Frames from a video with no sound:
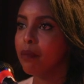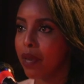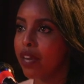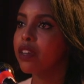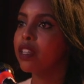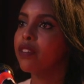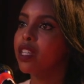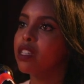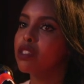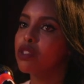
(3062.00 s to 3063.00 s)
imperative it
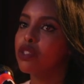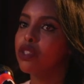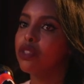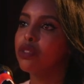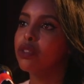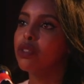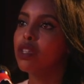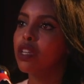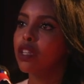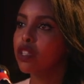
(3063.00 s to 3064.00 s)
is to
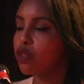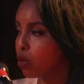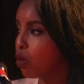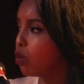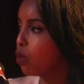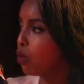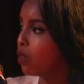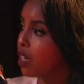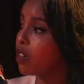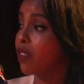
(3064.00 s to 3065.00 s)
control
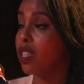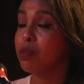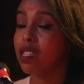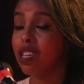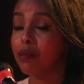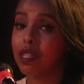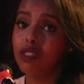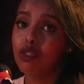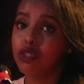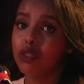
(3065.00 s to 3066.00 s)
the narrative. I keep saying it, but
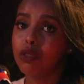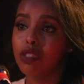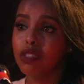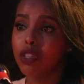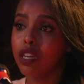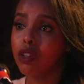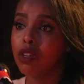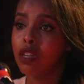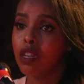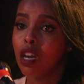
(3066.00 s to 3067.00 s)
it's true. It's, you know,
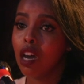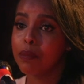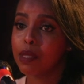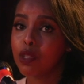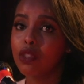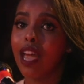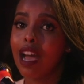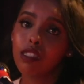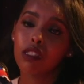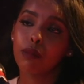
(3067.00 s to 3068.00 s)
especially
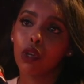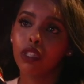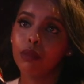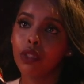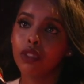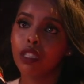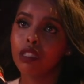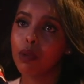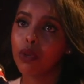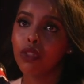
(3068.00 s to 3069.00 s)
as the Somali communities,
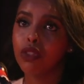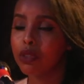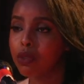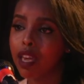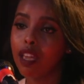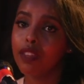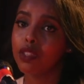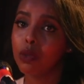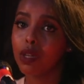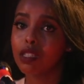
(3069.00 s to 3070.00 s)
both in the UK and
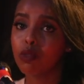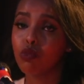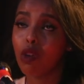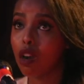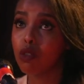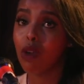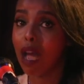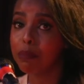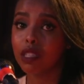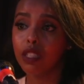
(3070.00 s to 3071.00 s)
the US, are
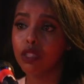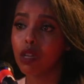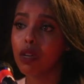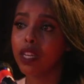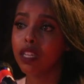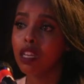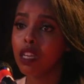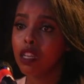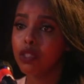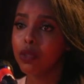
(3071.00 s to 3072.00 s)
rapidly growing,
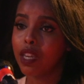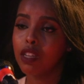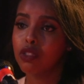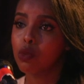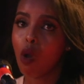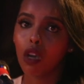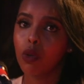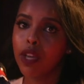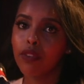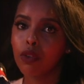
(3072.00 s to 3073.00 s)
you can't just walk
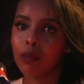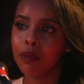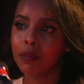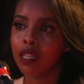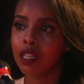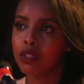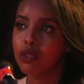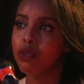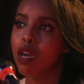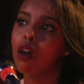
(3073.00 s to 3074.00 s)
away from it because
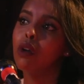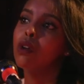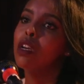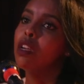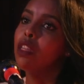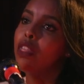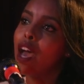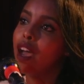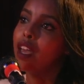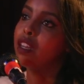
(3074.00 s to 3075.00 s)
you know
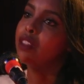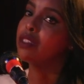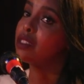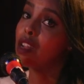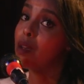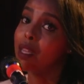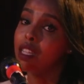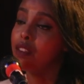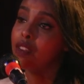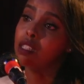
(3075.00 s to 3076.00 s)
that there's not
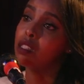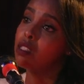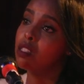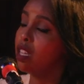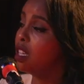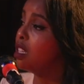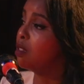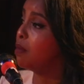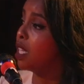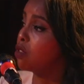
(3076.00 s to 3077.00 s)
many of us
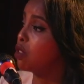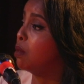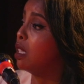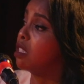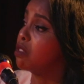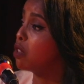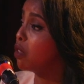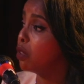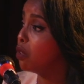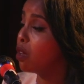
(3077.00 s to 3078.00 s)
in mainstream media. So
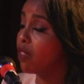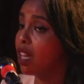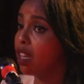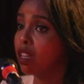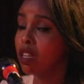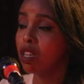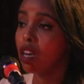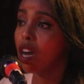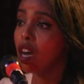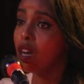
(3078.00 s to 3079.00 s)
you know that
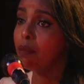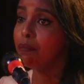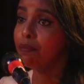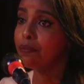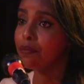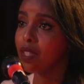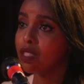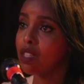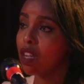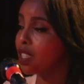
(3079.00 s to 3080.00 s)

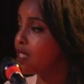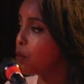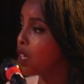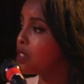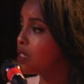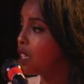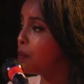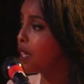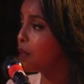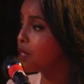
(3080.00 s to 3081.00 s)
it's not like someone else is going
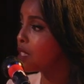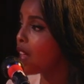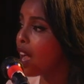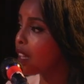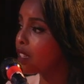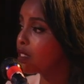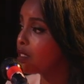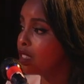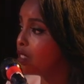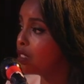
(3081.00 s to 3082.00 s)
to pick up the slack.
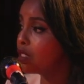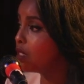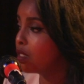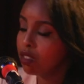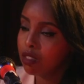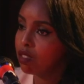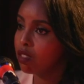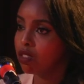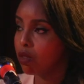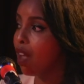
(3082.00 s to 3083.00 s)
It's,
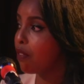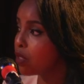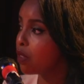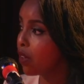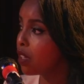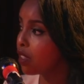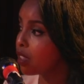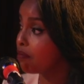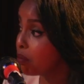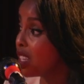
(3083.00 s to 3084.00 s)
you have to fight
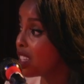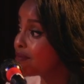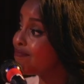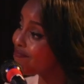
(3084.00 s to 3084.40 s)
and be there.